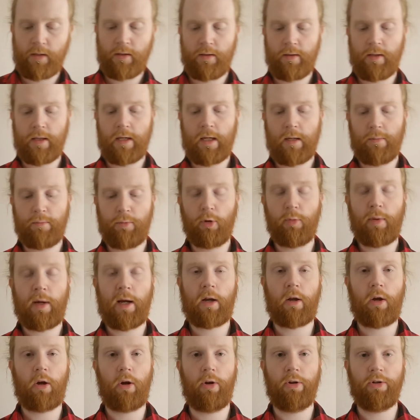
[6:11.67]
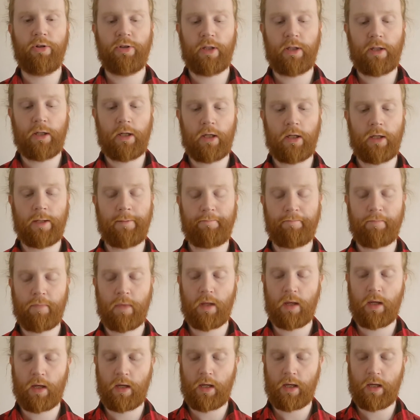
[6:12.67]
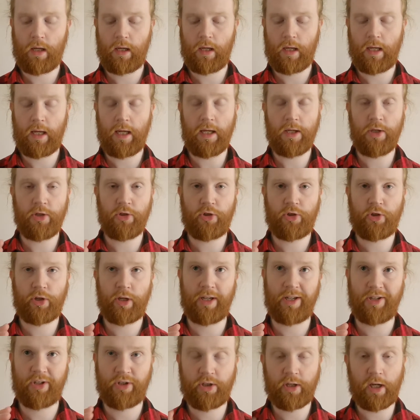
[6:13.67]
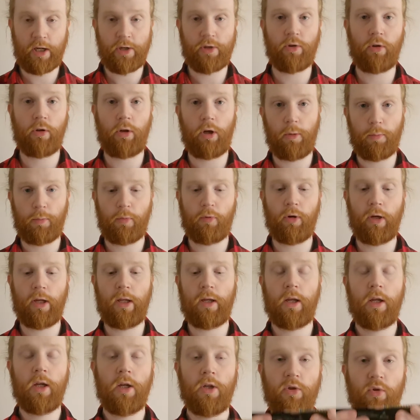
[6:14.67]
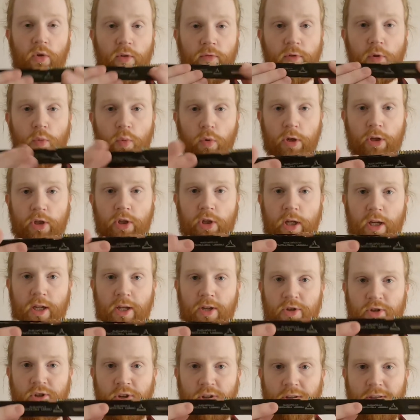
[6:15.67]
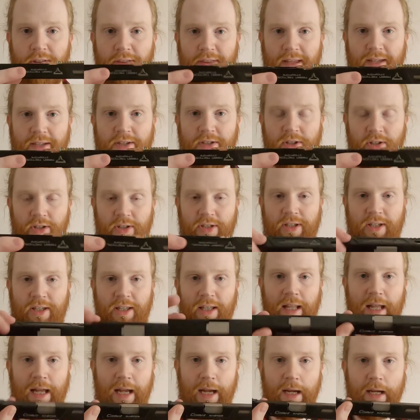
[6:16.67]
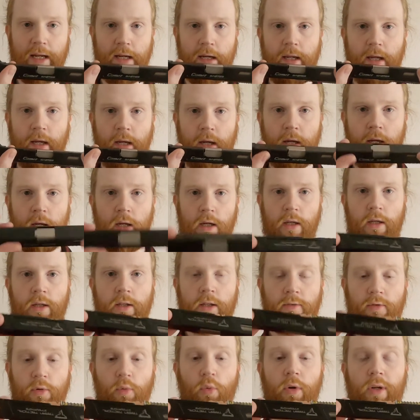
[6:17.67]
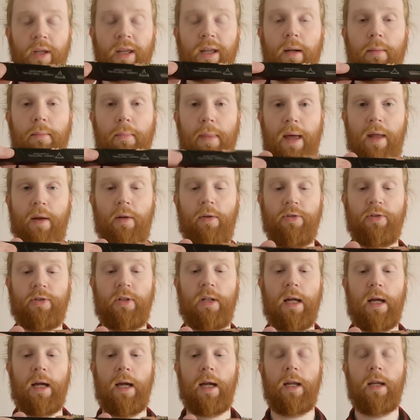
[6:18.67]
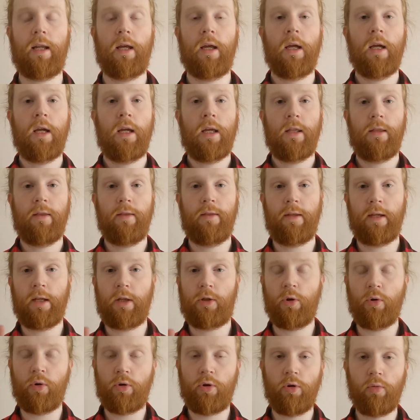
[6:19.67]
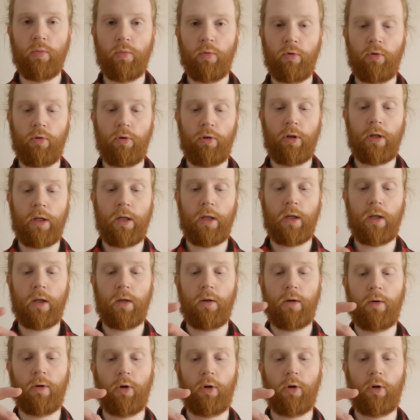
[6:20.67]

the blowback housing is an essential upgrade. So if you want to change this slide, if you want to get a metal slide, the Tokyo Marui